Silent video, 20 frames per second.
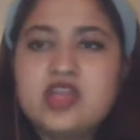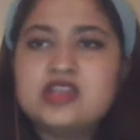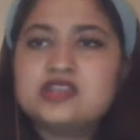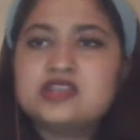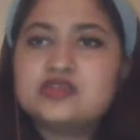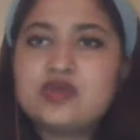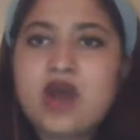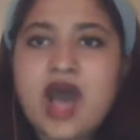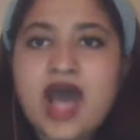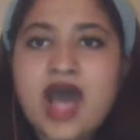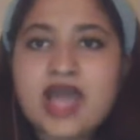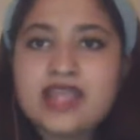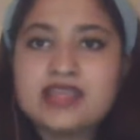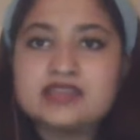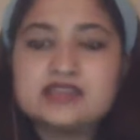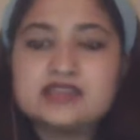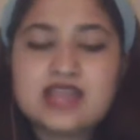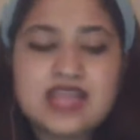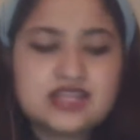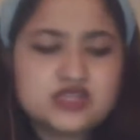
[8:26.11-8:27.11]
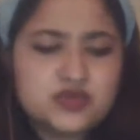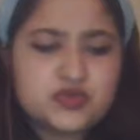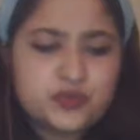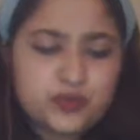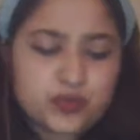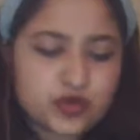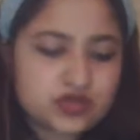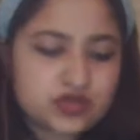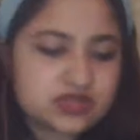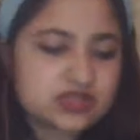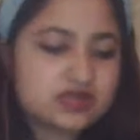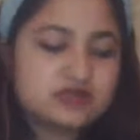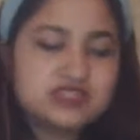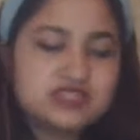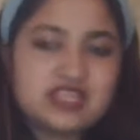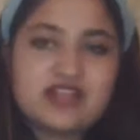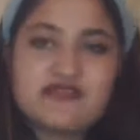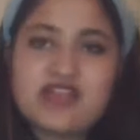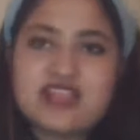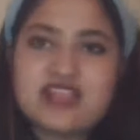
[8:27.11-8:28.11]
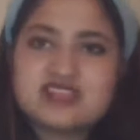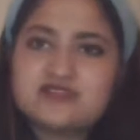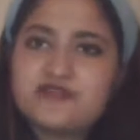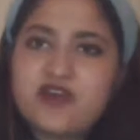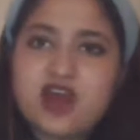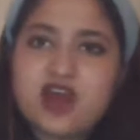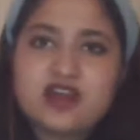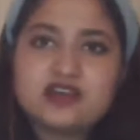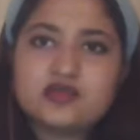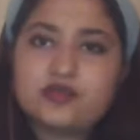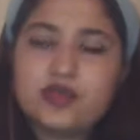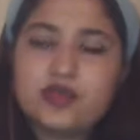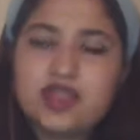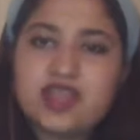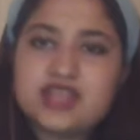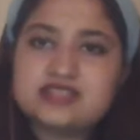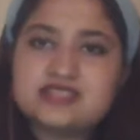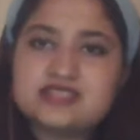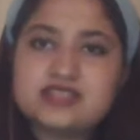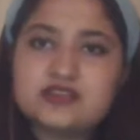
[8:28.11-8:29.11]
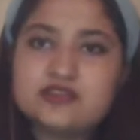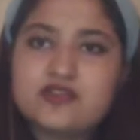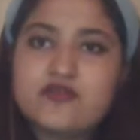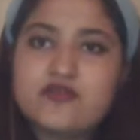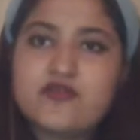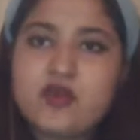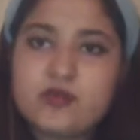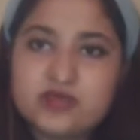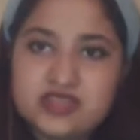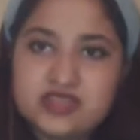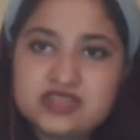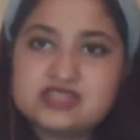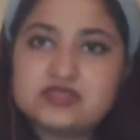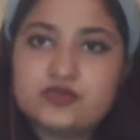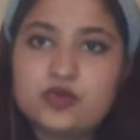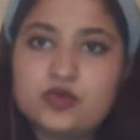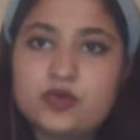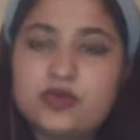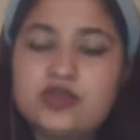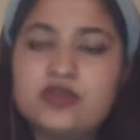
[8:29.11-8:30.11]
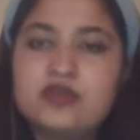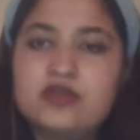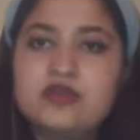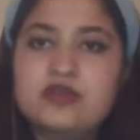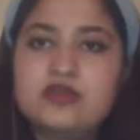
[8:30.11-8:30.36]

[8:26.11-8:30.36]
to hide and to put himself as far away as he could from this woman.